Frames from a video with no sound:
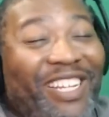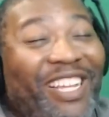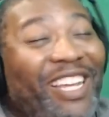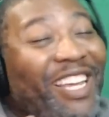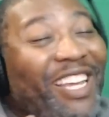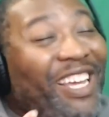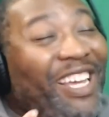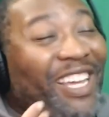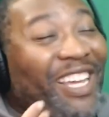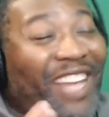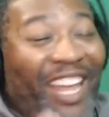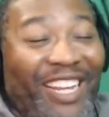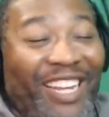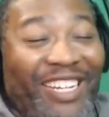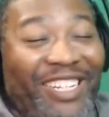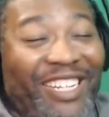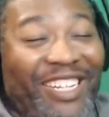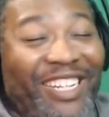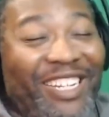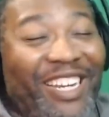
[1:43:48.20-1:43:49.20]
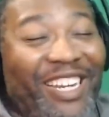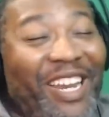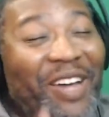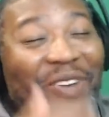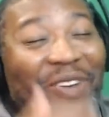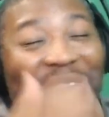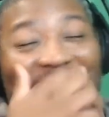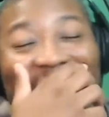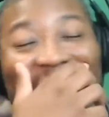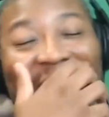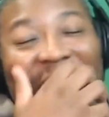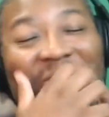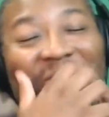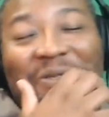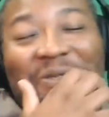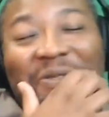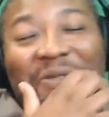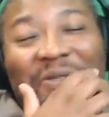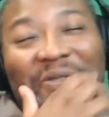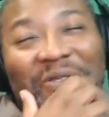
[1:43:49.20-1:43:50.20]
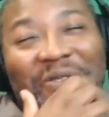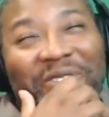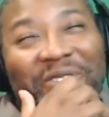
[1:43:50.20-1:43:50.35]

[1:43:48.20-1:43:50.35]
I just need to know. I could see